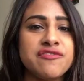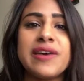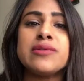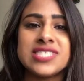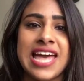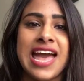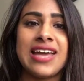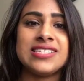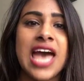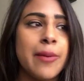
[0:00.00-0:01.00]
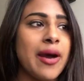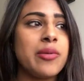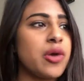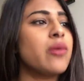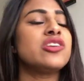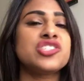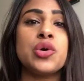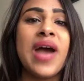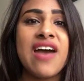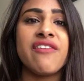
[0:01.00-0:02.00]
felt sad about him going to
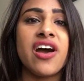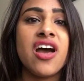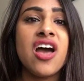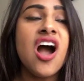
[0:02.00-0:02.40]
school, ever.